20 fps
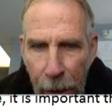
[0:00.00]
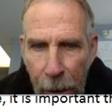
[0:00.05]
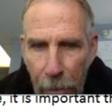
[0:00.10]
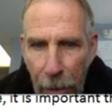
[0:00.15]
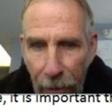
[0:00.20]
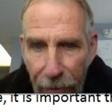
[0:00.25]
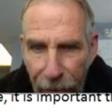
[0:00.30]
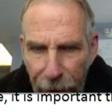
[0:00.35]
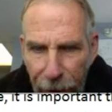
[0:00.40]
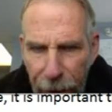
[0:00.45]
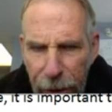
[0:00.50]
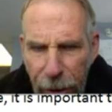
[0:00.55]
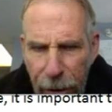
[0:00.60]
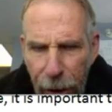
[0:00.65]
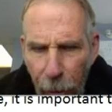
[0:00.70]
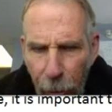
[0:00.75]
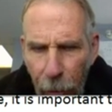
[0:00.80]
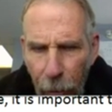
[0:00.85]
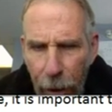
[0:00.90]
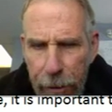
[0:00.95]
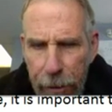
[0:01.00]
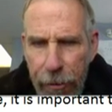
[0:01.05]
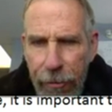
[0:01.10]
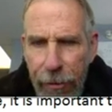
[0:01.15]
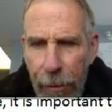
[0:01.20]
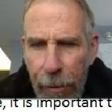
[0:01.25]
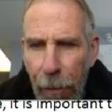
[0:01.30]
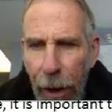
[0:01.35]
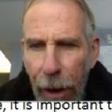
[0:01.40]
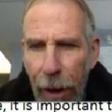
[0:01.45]
But first I want to
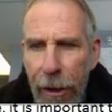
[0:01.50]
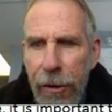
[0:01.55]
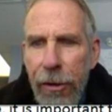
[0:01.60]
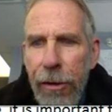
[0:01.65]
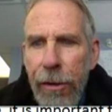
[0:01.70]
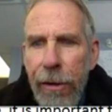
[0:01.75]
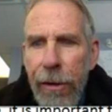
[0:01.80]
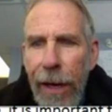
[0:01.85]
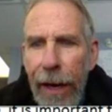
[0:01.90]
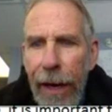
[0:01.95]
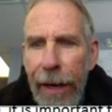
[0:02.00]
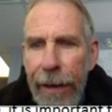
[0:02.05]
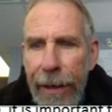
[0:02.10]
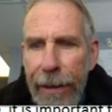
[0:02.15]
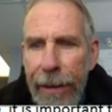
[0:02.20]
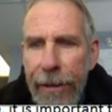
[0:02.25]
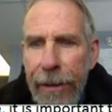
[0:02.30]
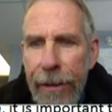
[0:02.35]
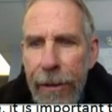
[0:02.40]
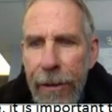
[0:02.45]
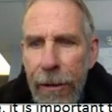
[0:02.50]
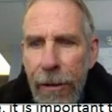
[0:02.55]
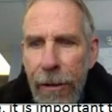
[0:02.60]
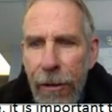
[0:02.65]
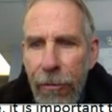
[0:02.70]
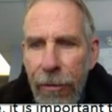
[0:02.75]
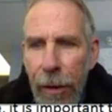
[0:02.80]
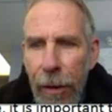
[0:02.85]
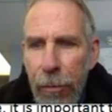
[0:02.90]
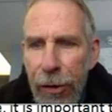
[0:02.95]
remind you that in the
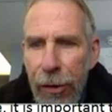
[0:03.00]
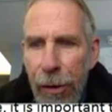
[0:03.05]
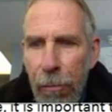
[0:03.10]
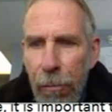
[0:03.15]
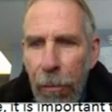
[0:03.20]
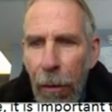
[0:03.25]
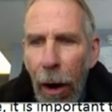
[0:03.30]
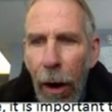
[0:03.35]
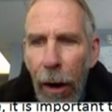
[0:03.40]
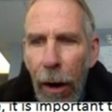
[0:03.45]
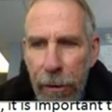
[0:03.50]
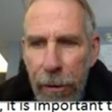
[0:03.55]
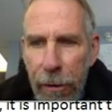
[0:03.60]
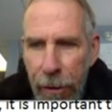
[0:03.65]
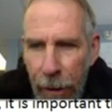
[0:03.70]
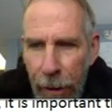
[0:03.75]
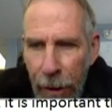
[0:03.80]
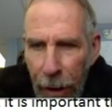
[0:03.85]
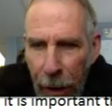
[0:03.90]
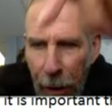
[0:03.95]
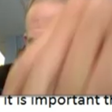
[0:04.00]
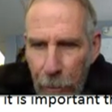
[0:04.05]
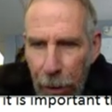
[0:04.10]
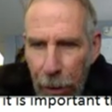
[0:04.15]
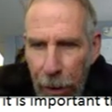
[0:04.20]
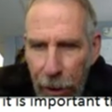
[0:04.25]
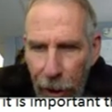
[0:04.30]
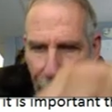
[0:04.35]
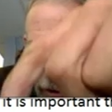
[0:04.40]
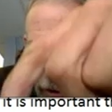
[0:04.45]
description box
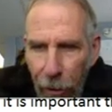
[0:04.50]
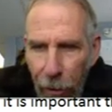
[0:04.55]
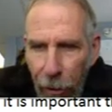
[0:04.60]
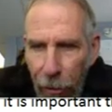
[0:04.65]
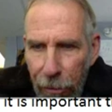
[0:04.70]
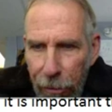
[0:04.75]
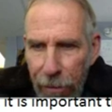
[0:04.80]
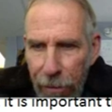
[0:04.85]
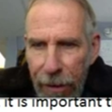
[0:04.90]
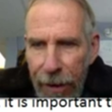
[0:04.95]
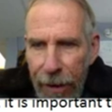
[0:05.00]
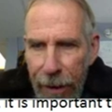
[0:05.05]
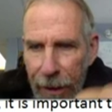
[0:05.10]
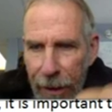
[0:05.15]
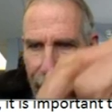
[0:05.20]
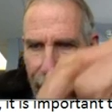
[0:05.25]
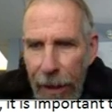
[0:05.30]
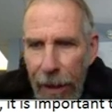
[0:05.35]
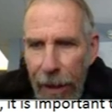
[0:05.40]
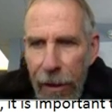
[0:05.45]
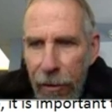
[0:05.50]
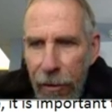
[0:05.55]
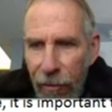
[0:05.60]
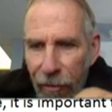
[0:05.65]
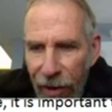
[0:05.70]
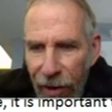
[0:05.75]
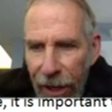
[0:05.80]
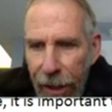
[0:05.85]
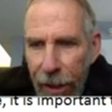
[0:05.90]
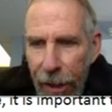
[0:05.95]
below each
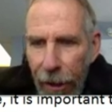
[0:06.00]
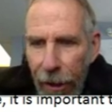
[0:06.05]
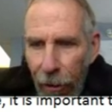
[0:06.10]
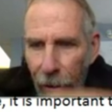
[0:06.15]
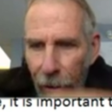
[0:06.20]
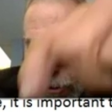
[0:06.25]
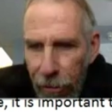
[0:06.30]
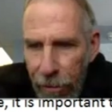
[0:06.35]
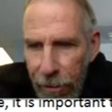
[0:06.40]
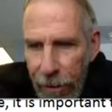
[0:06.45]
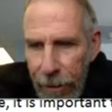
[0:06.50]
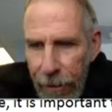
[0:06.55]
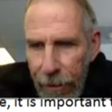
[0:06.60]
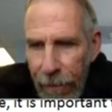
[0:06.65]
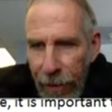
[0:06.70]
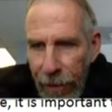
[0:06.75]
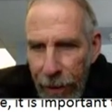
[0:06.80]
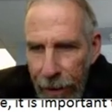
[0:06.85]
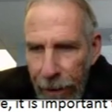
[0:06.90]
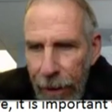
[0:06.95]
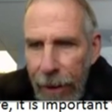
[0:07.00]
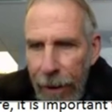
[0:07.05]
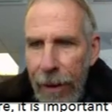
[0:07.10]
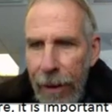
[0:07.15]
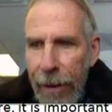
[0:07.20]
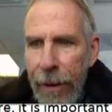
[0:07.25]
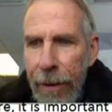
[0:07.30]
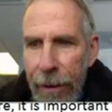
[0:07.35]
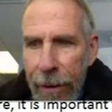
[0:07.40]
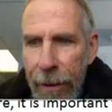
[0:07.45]
video
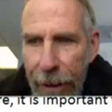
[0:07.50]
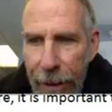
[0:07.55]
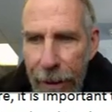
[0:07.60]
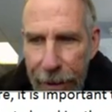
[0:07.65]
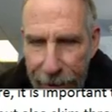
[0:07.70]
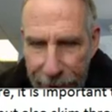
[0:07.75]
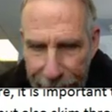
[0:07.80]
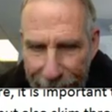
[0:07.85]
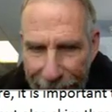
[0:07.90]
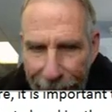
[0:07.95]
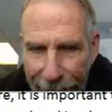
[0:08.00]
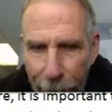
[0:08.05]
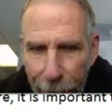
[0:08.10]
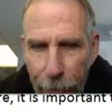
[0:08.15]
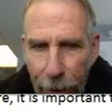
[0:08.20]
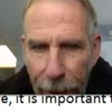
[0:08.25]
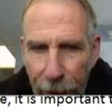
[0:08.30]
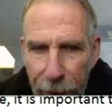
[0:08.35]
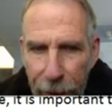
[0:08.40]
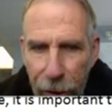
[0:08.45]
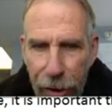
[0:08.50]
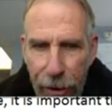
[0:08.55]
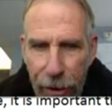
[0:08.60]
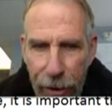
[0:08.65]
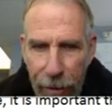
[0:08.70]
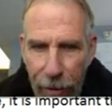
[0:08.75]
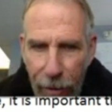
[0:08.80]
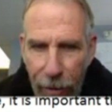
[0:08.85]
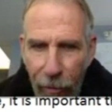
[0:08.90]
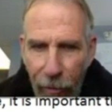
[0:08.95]
is a
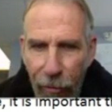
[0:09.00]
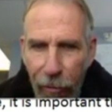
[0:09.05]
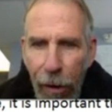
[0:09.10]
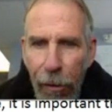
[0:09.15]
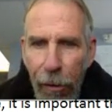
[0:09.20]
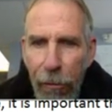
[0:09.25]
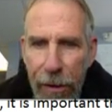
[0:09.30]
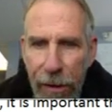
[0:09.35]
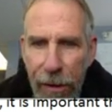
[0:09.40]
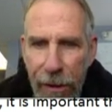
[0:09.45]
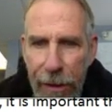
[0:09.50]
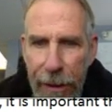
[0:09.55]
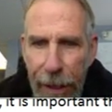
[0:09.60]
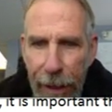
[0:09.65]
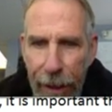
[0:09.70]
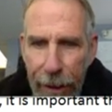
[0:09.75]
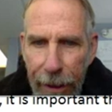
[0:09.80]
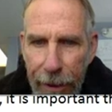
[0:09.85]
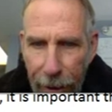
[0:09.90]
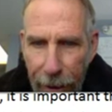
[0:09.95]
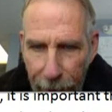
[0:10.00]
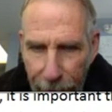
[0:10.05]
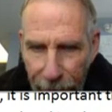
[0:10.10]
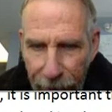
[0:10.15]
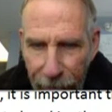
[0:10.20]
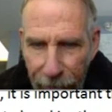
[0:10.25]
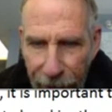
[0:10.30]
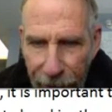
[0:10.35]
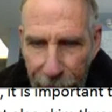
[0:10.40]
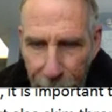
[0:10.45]
narration of what was said in
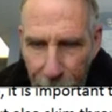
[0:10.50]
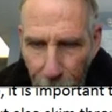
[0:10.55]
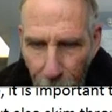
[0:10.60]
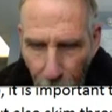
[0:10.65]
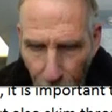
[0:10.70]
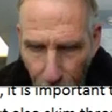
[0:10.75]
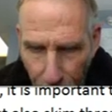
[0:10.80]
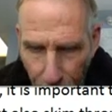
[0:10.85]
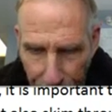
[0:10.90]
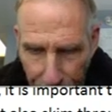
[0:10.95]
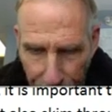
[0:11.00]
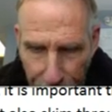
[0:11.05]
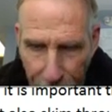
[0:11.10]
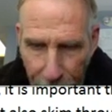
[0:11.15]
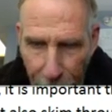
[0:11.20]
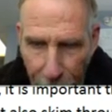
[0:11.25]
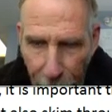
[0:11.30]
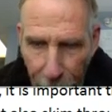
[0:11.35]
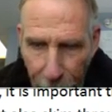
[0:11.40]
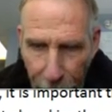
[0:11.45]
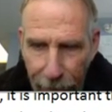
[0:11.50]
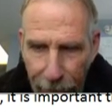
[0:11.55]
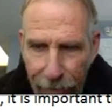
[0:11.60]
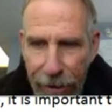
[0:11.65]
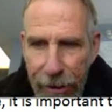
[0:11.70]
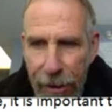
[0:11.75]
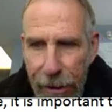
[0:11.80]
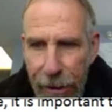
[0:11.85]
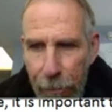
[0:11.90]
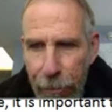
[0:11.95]
the video.
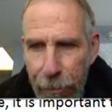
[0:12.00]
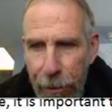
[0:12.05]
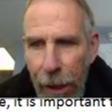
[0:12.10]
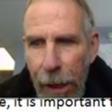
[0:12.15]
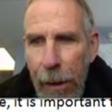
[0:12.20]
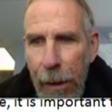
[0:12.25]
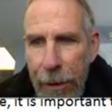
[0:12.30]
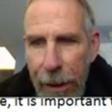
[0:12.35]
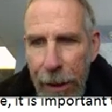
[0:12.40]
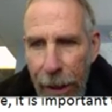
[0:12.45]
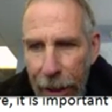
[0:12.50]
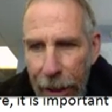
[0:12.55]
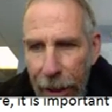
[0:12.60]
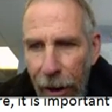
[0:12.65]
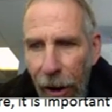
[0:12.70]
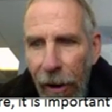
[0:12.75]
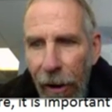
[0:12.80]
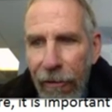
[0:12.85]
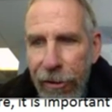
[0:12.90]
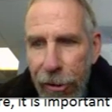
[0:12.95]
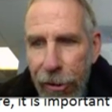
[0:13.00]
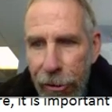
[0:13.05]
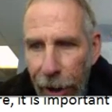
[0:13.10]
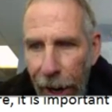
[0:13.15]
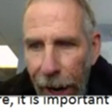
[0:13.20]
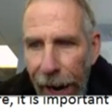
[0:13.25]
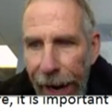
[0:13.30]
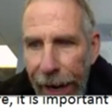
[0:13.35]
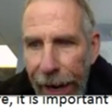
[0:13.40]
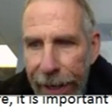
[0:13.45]
However, sometimes I get off
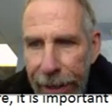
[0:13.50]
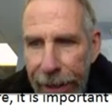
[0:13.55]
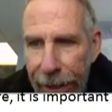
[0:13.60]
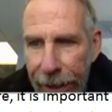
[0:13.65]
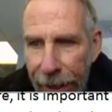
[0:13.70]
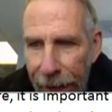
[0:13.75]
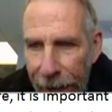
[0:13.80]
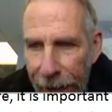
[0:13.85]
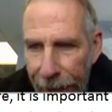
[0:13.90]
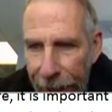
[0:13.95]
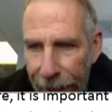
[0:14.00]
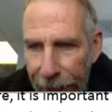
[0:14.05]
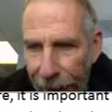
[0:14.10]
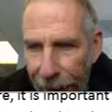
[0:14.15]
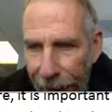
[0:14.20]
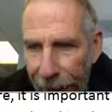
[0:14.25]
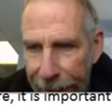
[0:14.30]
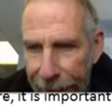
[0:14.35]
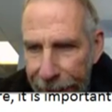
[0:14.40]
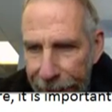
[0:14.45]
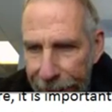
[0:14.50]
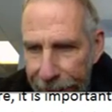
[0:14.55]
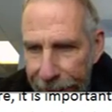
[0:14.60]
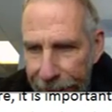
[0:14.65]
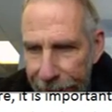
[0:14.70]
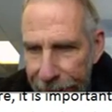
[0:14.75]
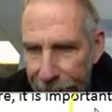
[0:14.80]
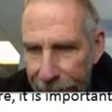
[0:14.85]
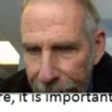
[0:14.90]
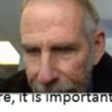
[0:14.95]
track and add
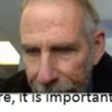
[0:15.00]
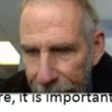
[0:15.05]
in